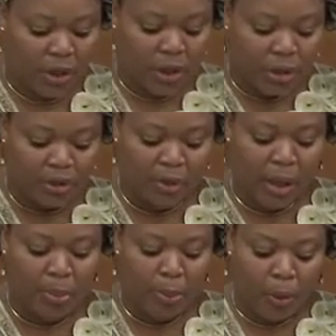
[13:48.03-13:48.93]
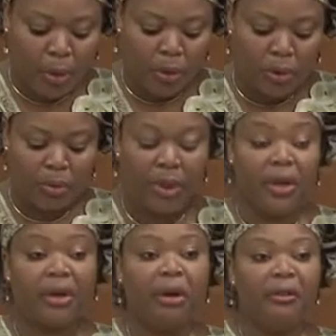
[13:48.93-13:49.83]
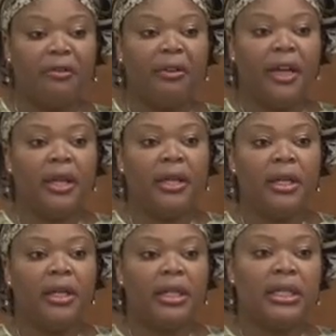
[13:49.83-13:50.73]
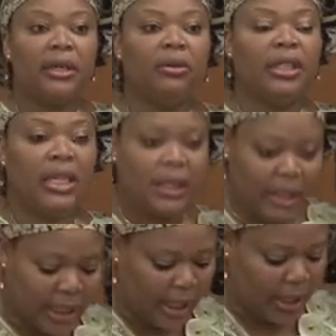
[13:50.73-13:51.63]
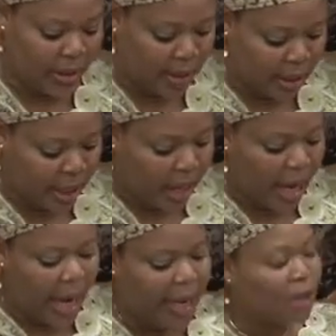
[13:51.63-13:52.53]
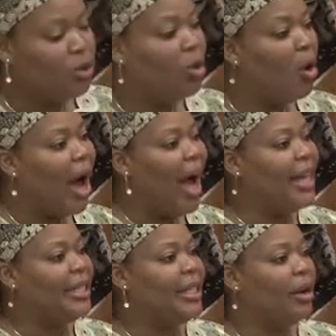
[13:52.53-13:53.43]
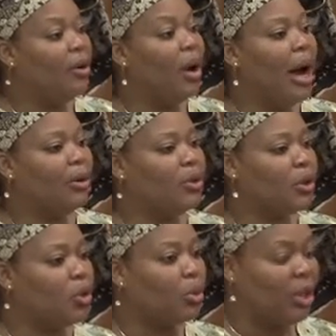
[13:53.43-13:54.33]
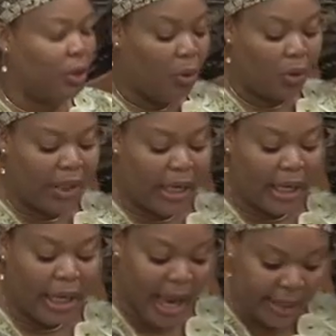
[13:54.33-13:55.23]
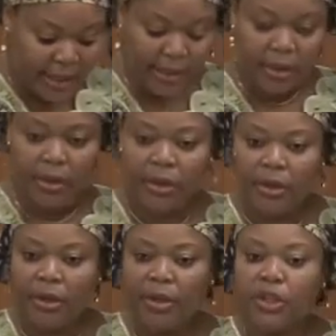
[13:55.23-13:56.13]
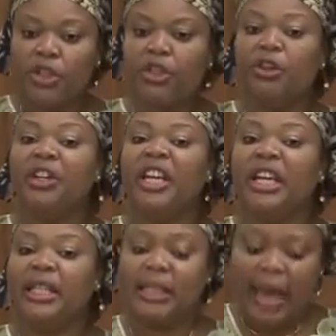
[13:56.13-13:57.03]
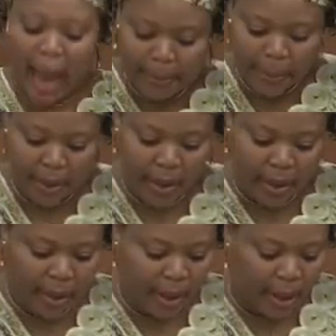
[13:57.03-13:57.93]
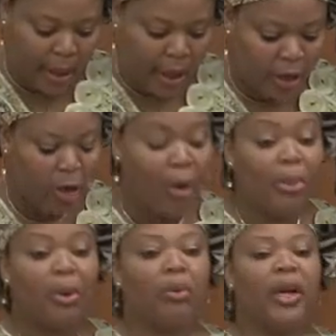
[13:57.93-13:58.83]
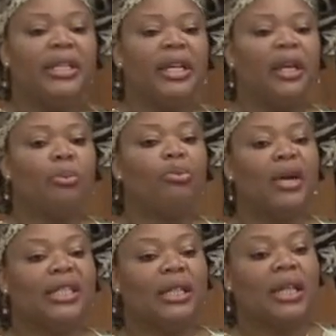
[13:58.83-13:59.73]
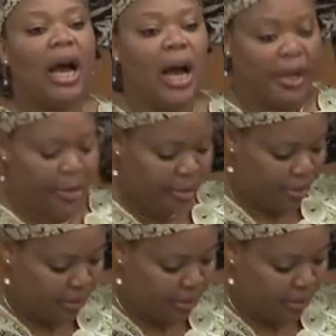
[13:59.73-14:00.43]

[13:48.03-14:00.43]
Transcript: Children born during the conflict till this day has no idea on how to switch on a light, turn a tap, and operate a pressing iron.